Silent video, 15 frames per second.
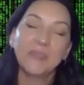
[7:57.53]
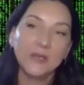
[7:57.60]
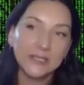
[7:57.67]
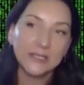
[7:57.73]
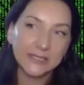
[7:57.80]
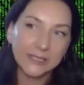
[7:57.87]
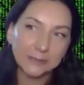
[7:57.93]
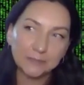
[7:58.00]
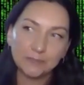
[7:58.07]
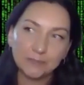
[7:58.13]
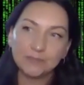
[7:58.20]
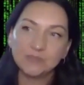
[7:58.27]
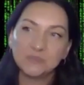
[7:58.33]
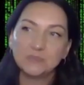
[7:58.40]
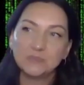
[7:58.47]
Then it
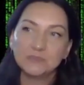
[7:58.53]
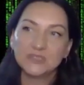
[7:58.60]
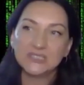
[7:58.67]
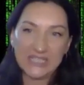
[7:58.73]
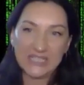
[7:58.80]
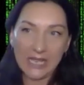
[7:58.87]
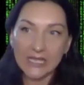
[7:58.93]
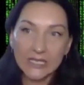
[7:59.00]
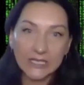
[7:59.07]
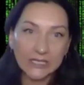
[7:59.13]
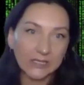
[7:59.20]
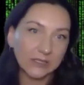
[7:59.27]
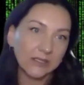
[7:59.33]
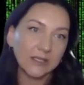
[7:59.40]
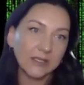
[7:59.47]
kept
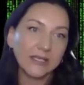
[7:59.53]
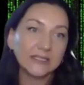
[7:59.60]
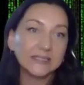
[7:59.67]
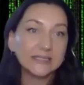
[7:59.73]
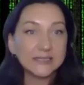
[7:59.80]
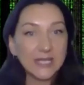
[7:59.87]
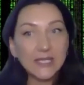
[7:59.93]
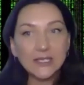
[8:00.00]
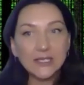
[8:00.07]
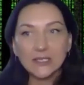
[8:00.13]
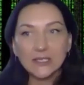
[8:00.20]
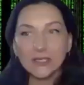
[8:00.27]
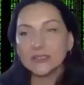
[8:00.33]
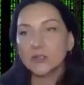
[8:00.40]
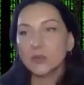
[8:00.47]
staying and
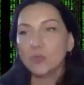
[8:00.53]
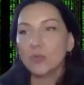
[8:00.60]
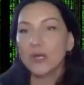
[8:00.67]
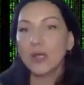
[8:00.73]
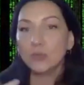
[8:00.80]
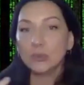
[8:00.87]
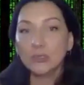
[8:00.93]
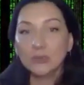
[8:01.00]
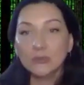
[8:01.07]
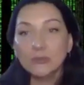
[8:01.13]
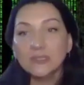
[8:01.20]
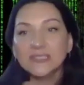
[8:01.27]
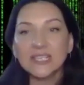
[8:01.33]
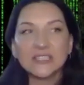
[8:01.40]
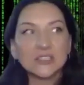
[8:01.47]
staying. And so when I would
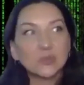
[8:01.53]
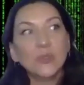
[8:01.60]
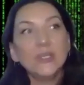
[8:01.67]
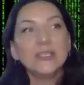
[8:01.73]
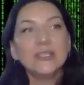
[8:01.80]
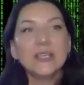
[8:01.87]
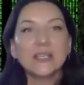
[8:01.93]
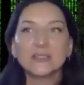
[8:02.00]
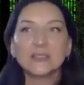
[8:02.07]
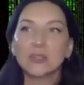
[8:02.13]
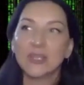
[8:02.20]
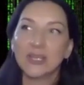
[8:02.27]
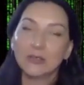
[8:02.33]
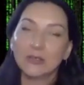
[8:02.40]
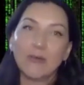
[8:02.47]
lose that
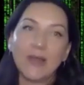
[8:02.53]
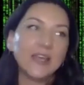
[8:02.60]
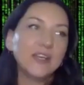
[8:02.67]
sweetness or that